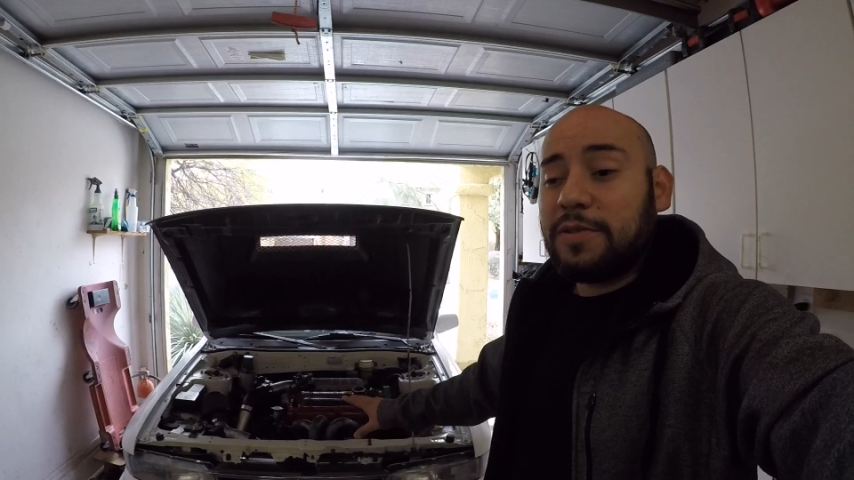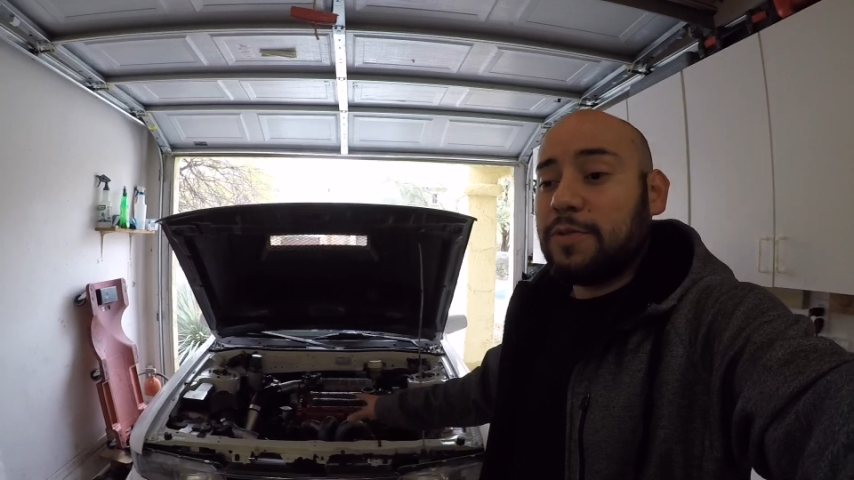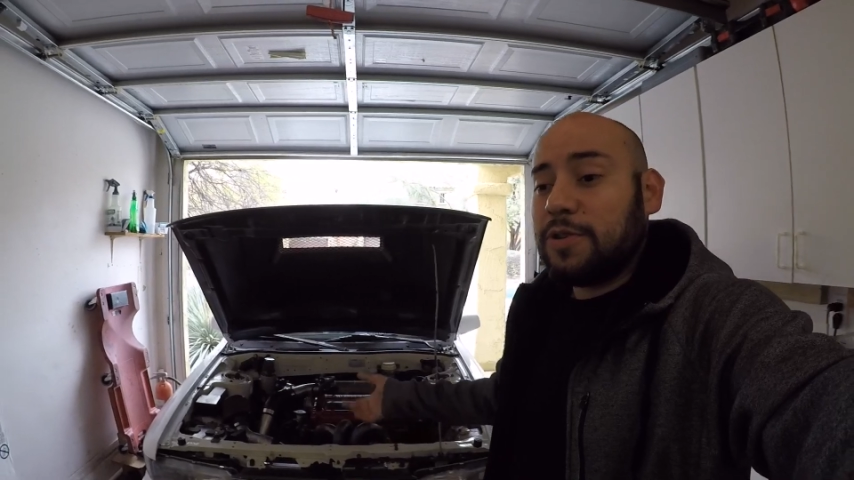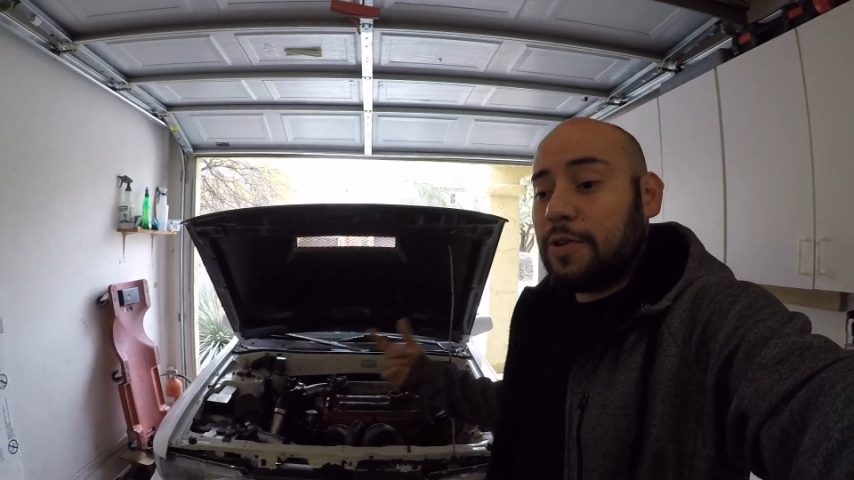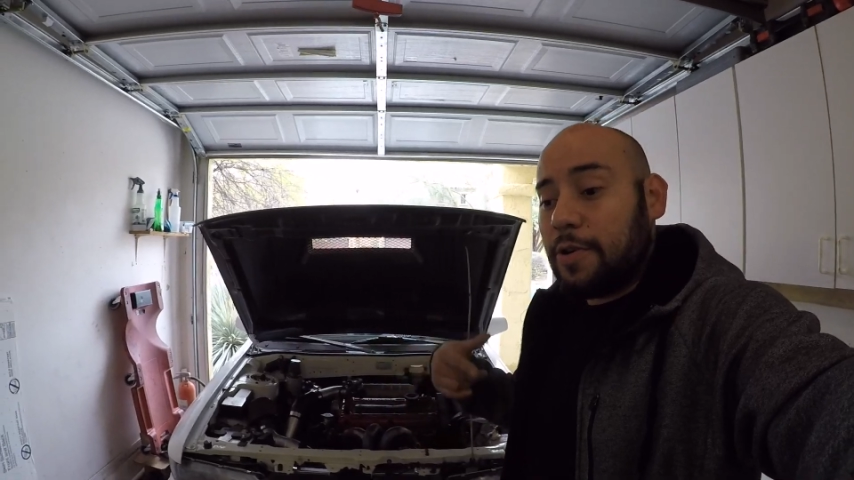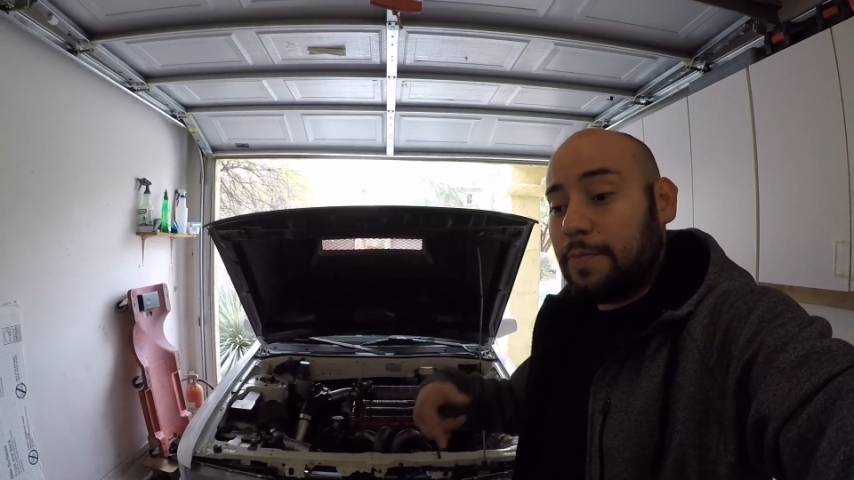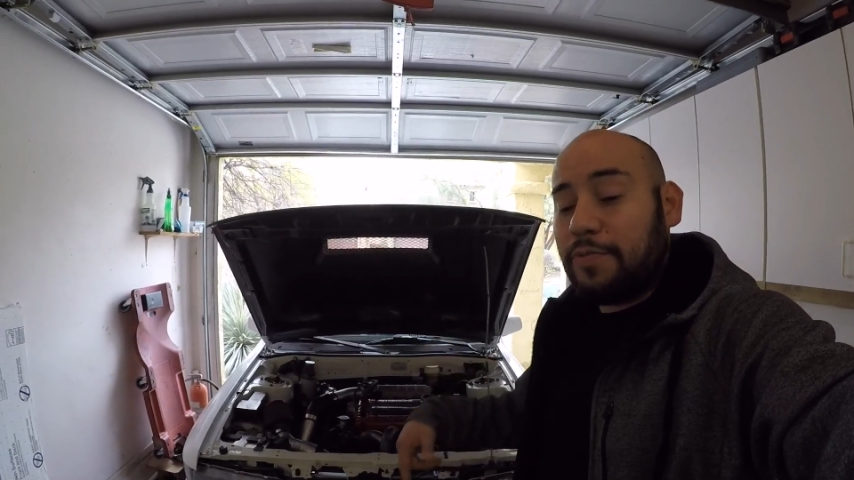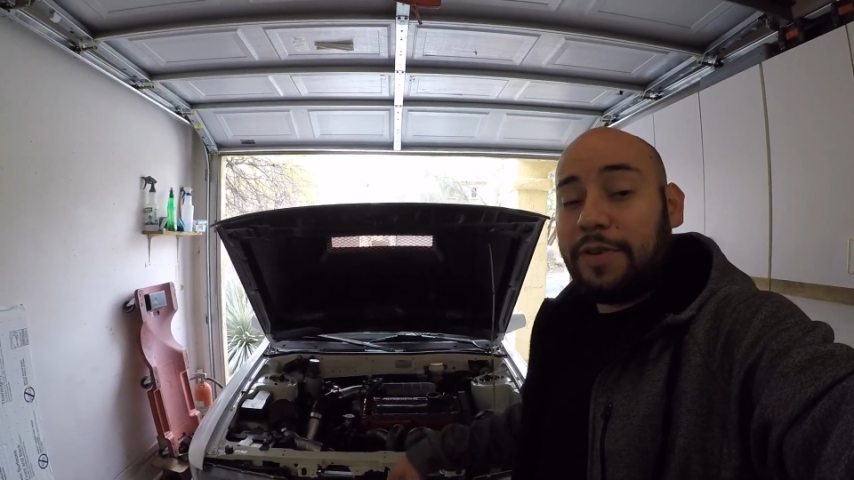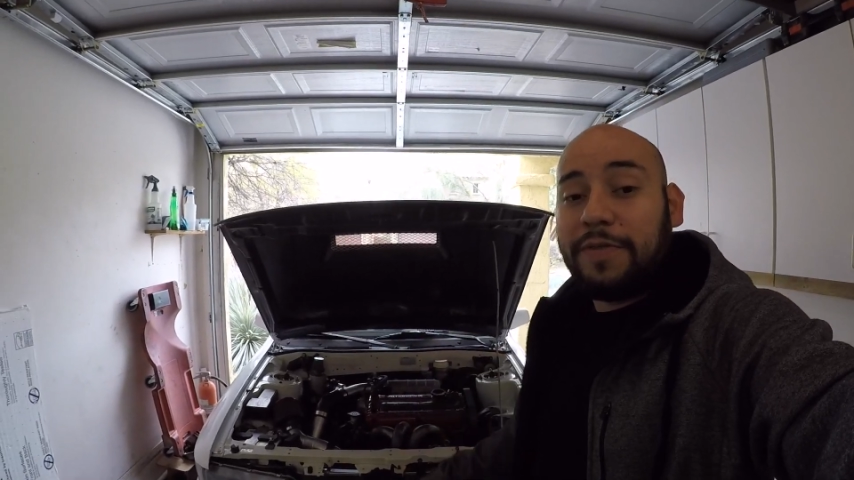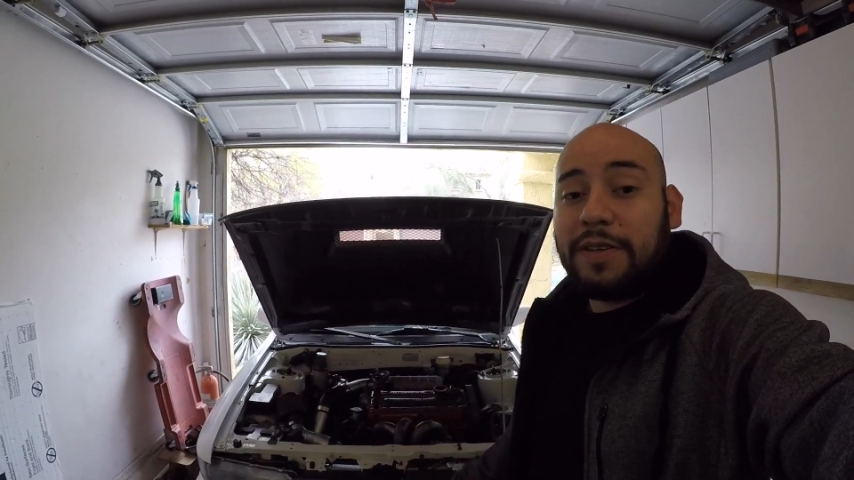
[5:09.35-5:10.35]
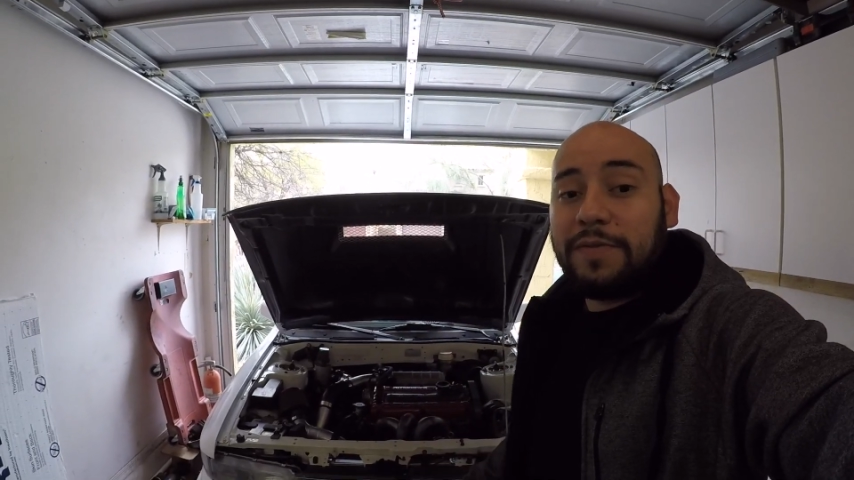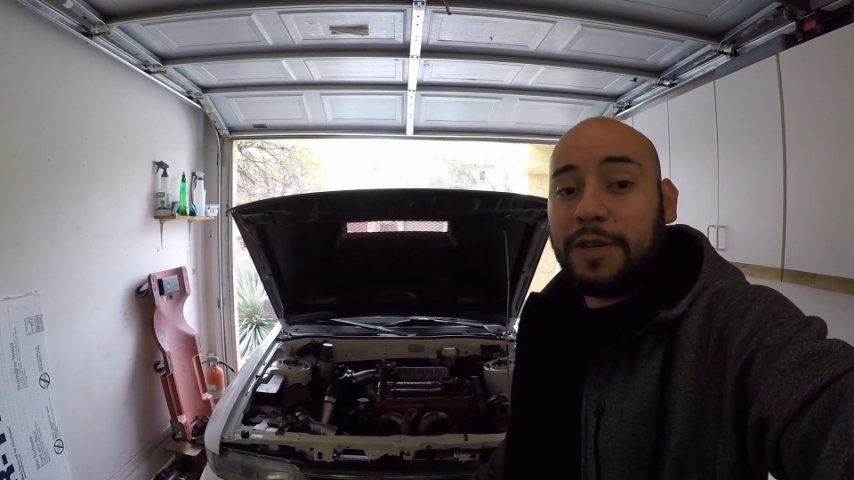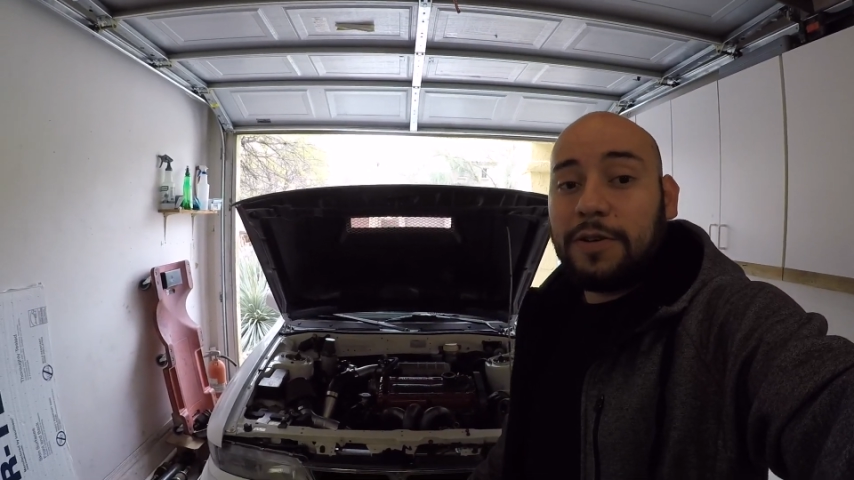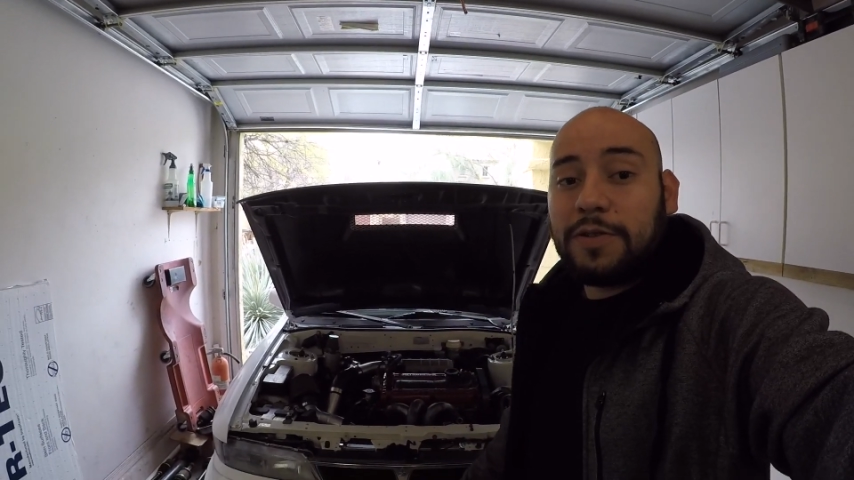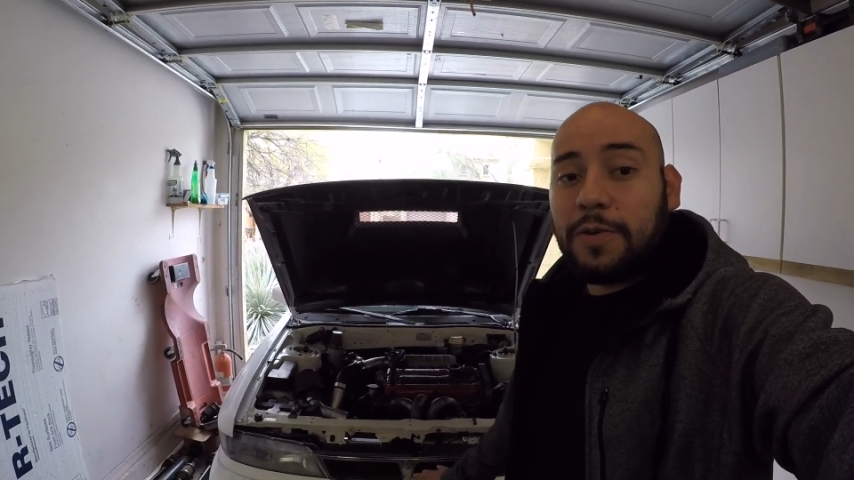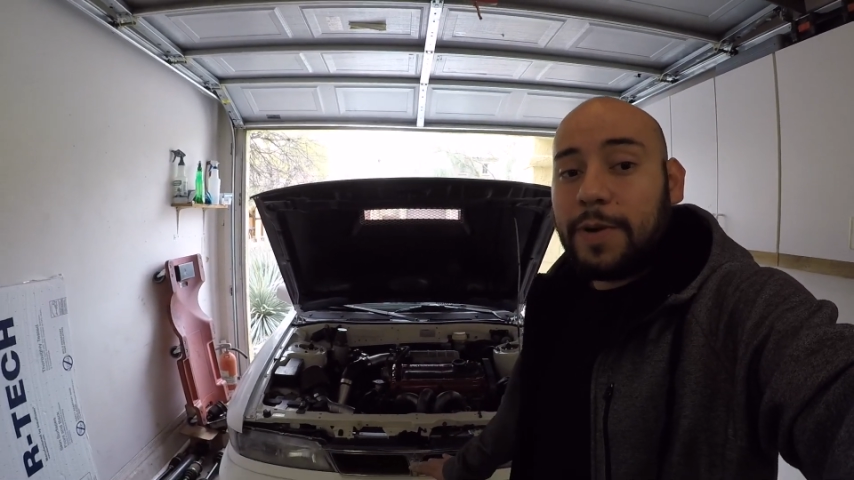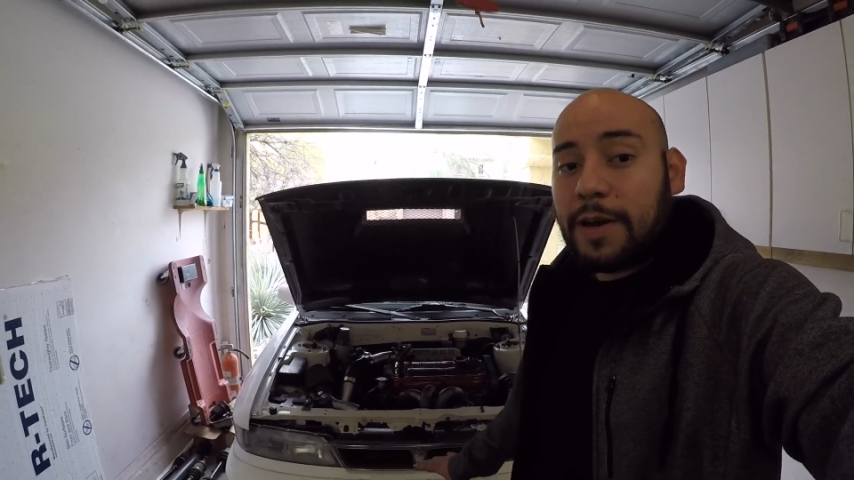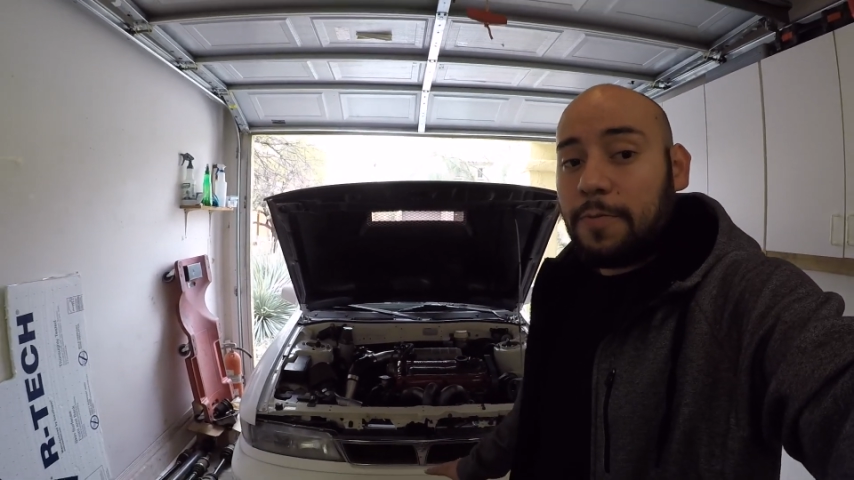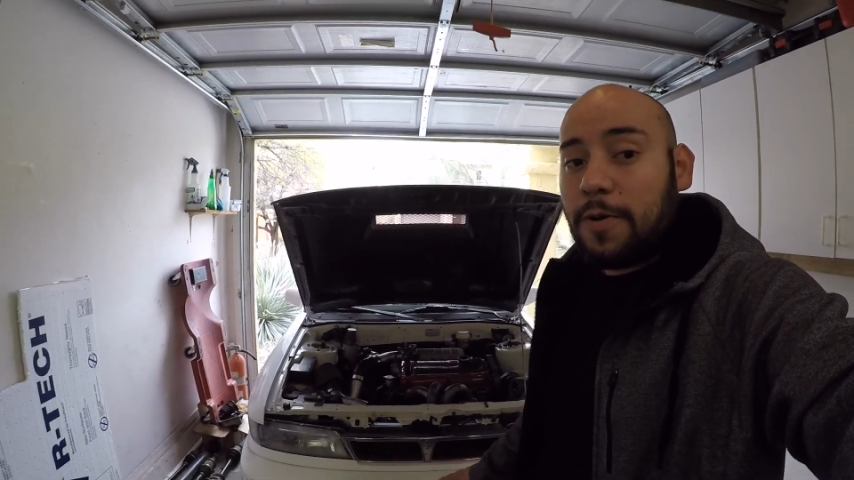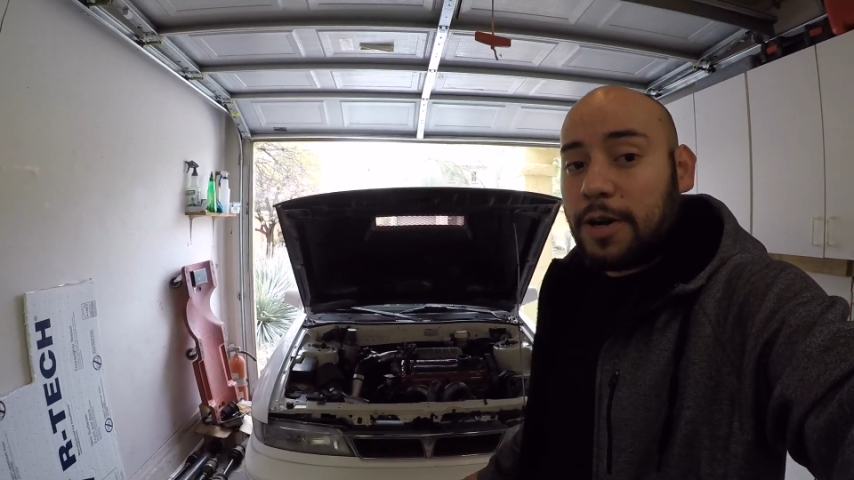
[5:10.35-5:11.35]
which are in previous videos. Go back
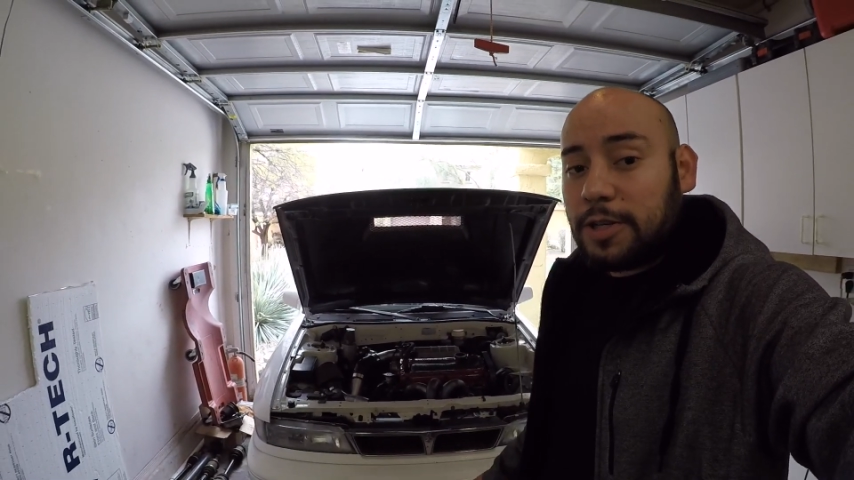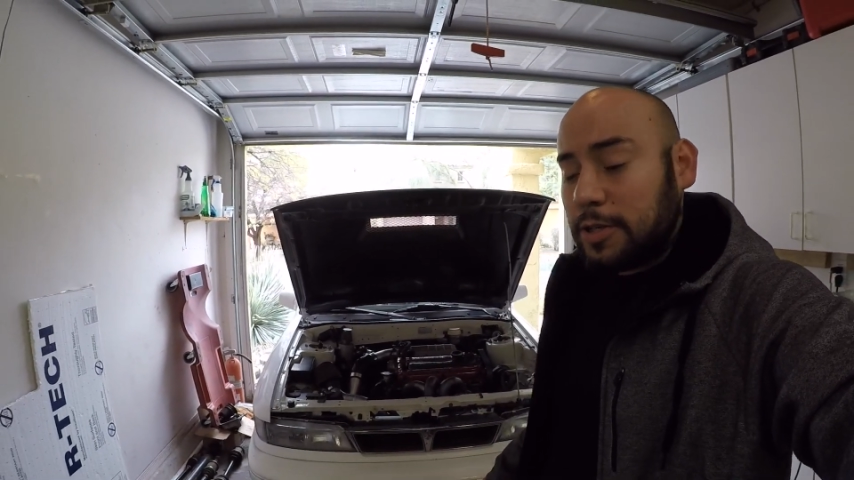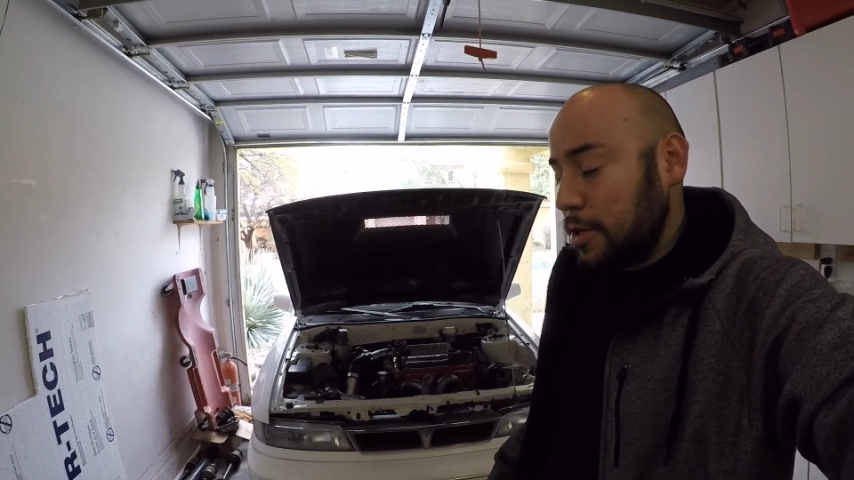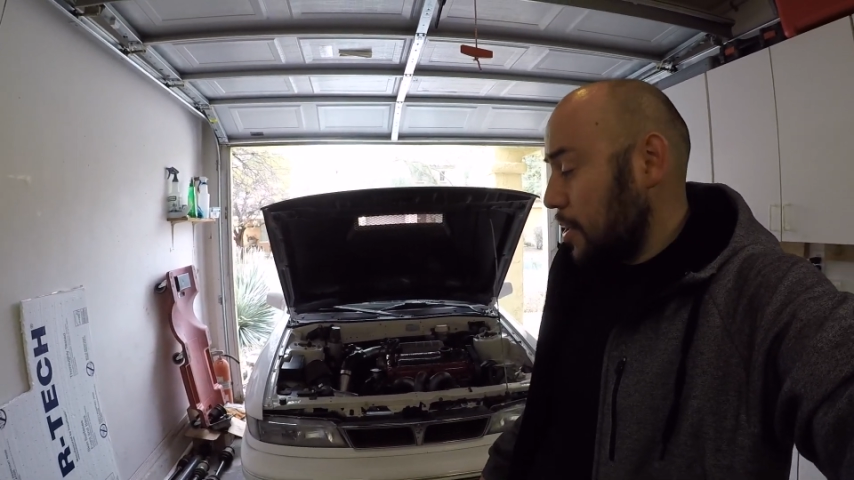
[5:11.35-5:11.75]
and watch.